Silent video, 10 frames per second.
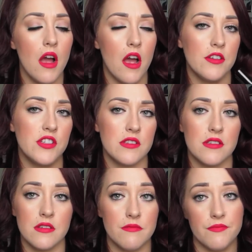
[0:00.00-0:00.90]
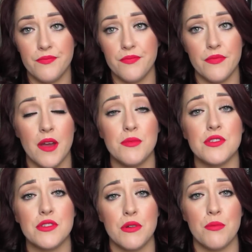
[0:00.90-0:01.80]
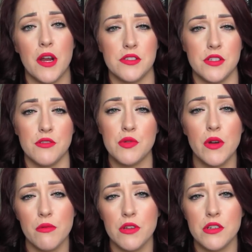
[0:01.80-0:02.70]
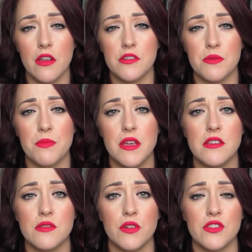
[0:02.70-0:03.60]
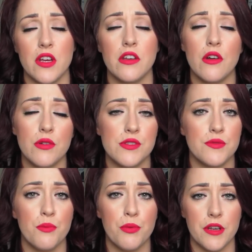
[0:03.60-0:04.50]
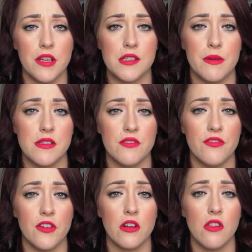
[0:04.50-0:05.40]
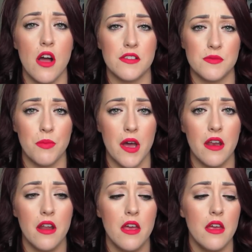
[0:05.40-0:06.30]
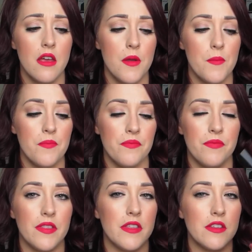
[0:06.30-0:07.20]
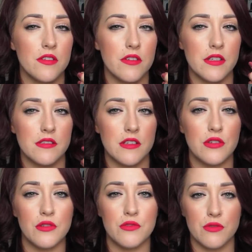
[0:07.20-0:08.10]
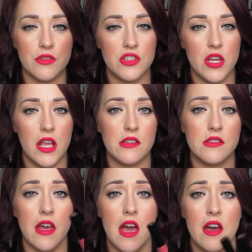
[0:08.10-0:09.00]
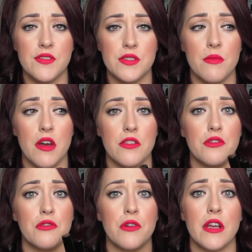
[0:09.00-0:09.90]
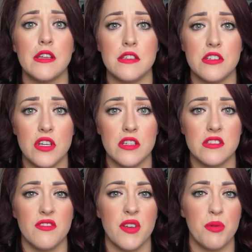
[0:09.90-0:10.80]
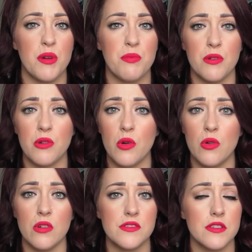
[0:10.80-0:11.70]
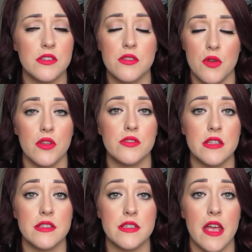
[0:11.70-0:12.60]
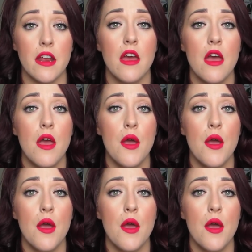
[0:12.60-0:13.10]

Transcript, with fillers: I just, I'm just so impressed. They're $21 a piece, which I know is pretty expensive for a gloss, but these are nicely neutral shades. They have some other crazy shades. They have like purple, golds. It's it's insane